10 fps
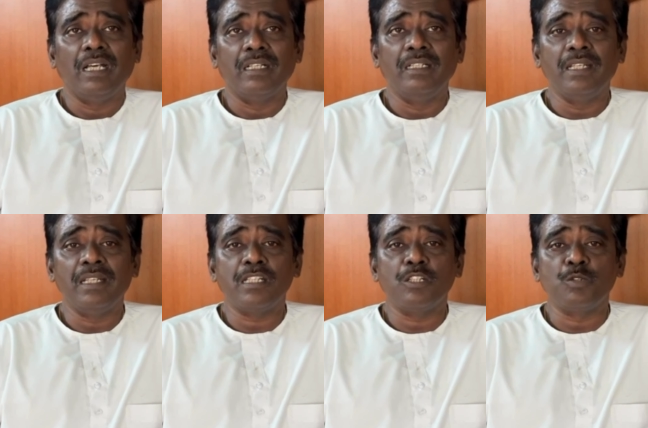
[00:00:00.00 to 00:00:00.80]

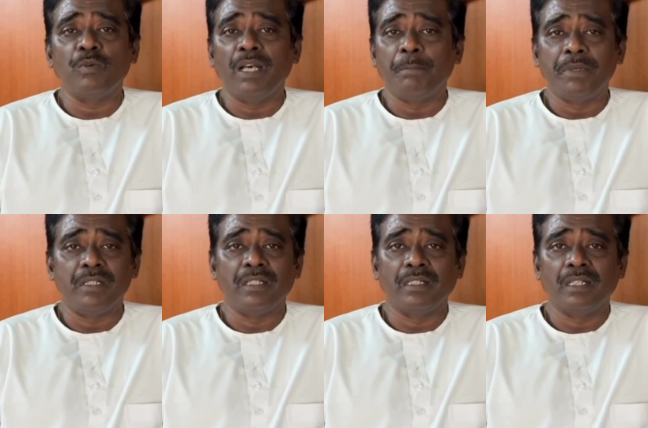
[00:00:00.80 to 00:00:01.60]
related to a
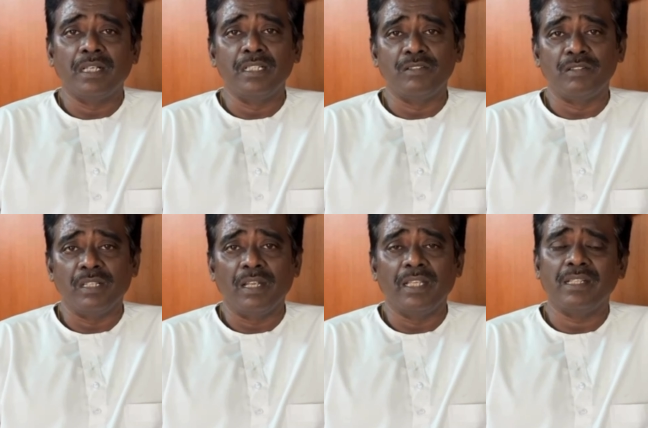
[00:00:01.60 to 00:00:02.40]
particular country,
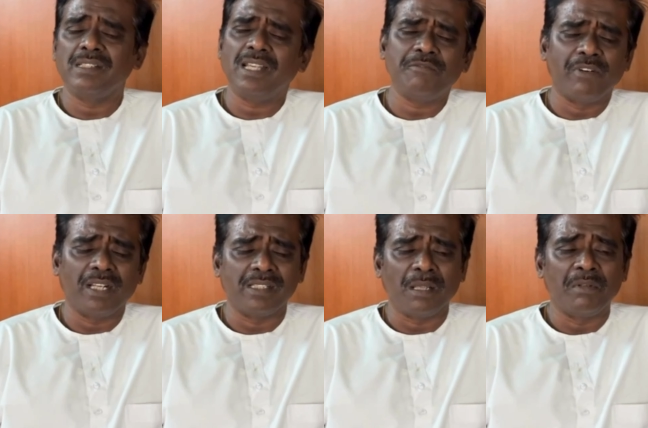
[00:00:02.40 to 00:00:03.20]
like say for
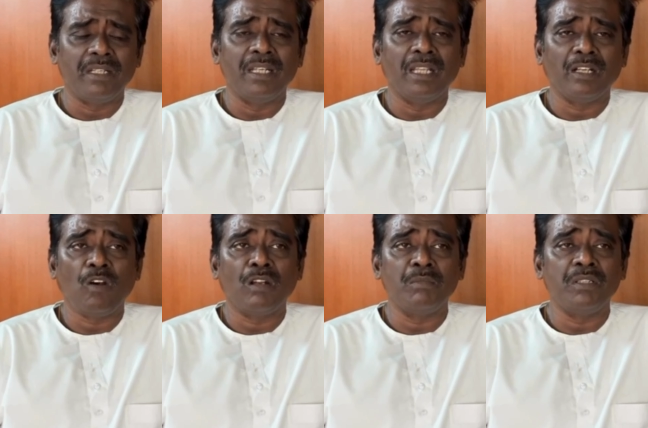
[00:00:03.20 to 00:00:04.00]
example Indian
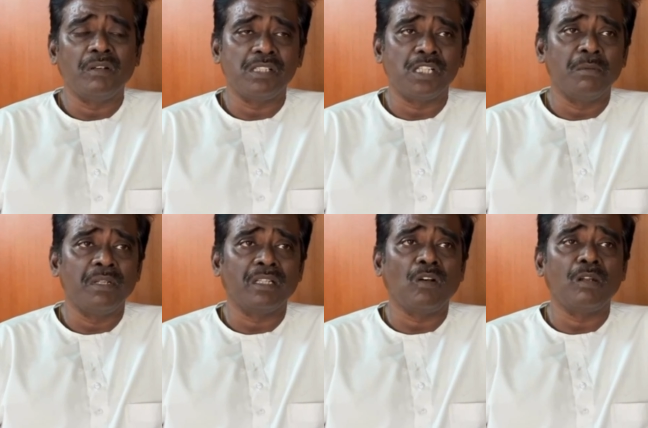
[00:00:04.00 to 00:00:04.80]
economy or German
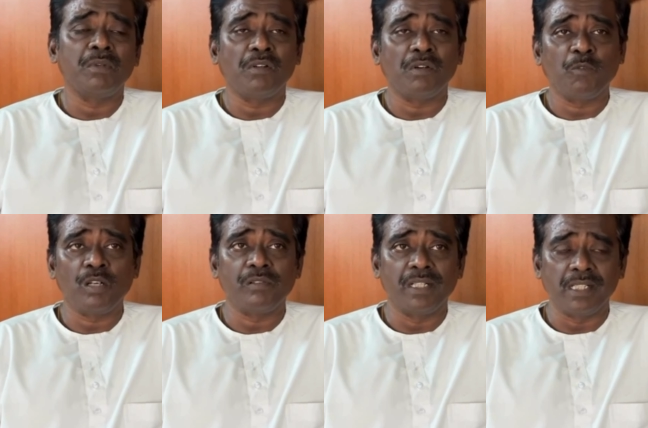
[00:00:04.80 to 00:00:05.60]
economy or
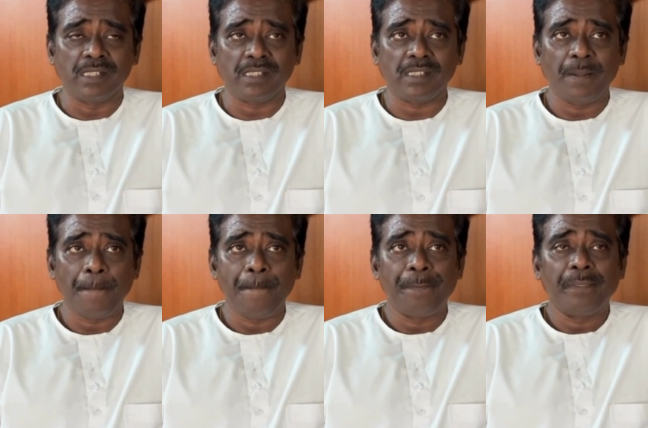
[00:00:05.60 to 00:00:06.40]
whatever it is.
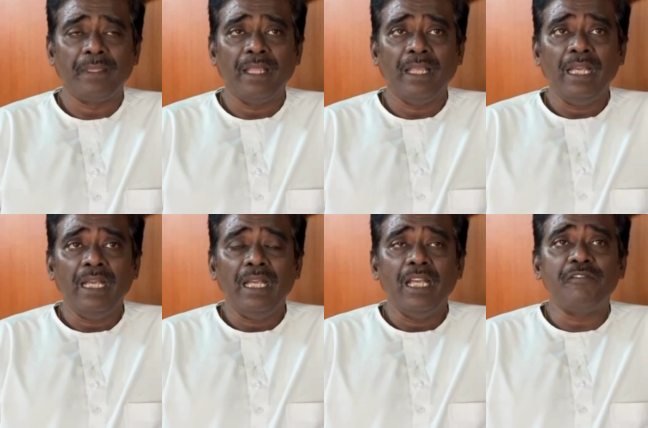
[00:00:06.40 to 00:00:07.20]

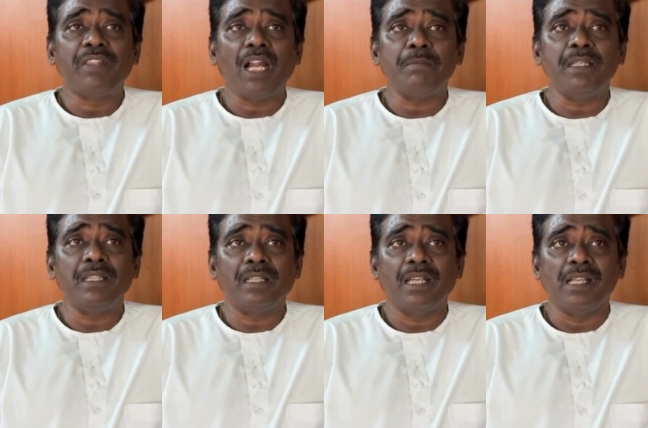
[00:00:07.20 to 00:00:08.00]
If that be
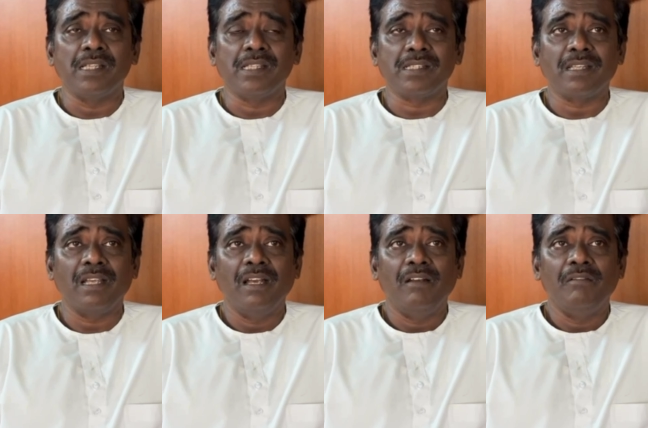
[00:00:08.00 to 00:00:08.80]
the case,
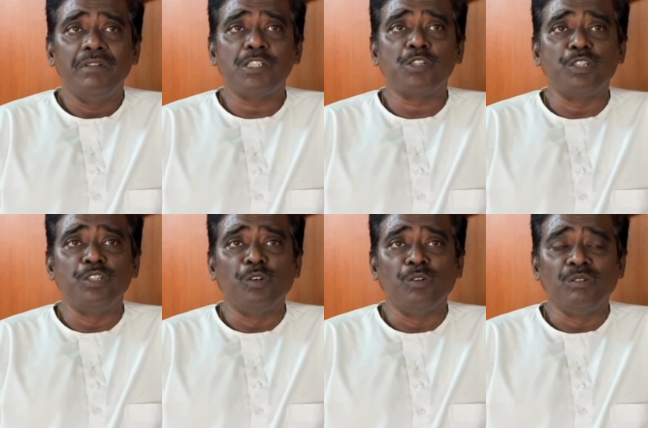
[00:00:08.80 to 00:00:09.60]
we should
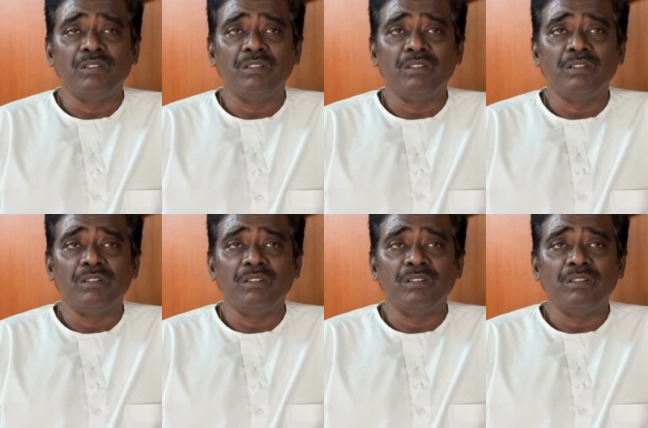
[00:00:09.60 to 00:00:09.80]
know,